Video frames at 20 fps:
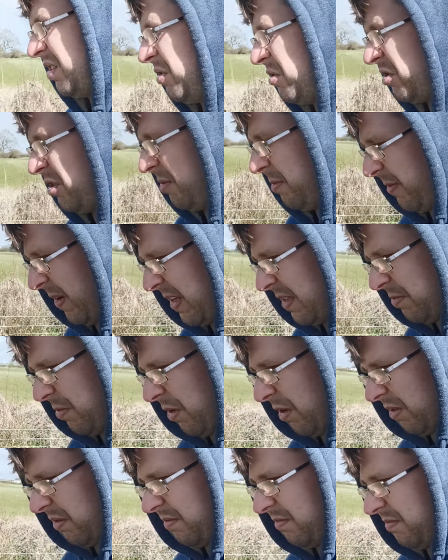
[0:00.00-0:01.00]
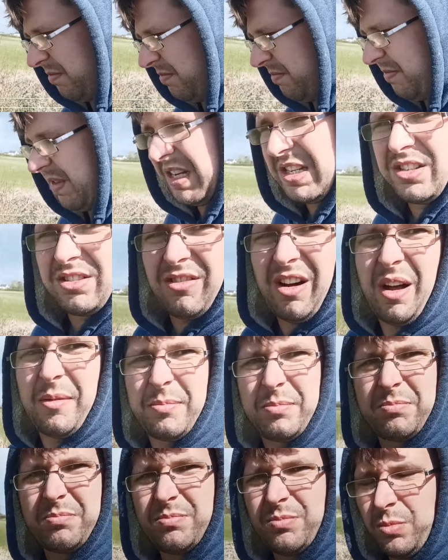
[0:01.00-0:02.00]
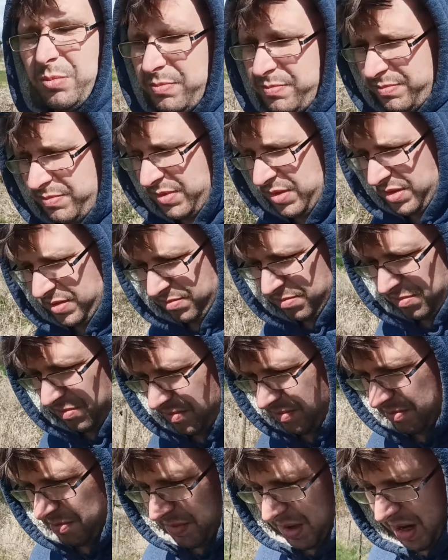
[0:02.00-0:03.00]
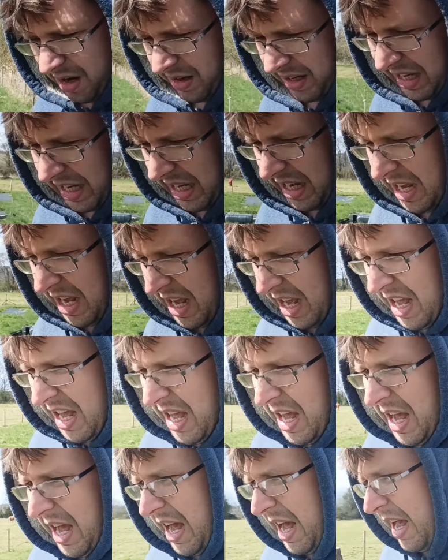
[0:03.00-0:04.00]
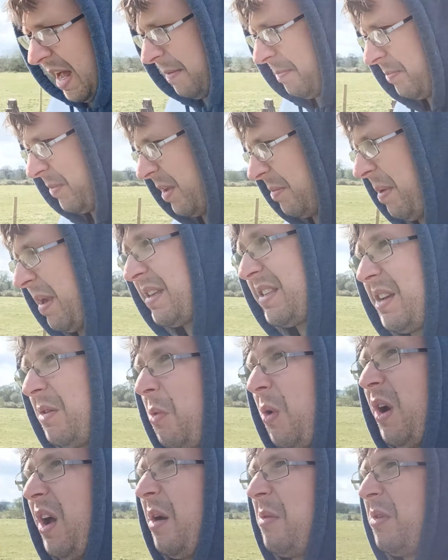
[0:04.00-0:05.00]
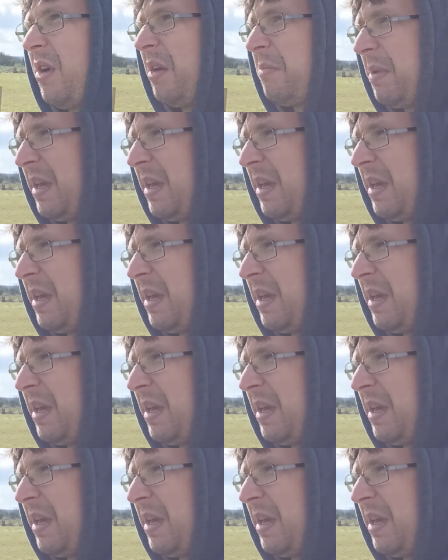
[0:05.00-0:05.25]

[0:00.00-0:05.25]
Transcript: YouTube, Facebook, Instagram, malarkey. Um, so basically why aren't I